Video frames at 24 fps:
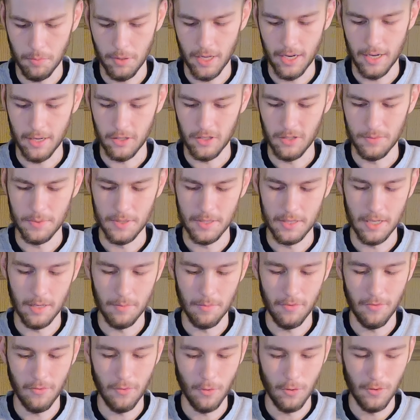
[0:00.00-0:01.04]
Planet Eclipse has done
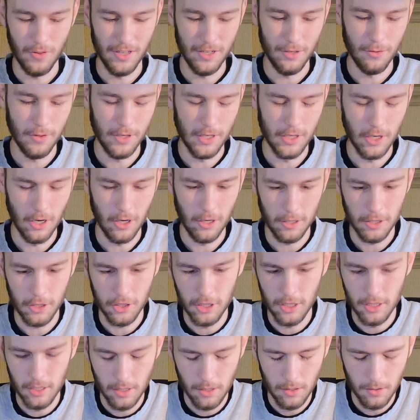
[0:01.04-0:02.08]
before. They do the dark
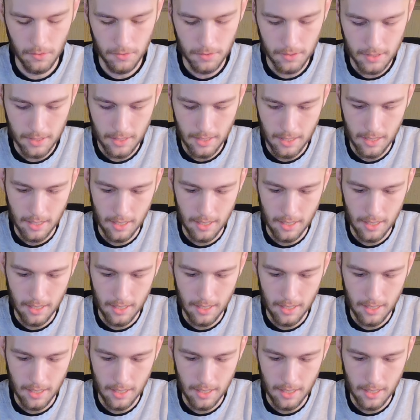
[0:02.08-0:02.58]
Geos.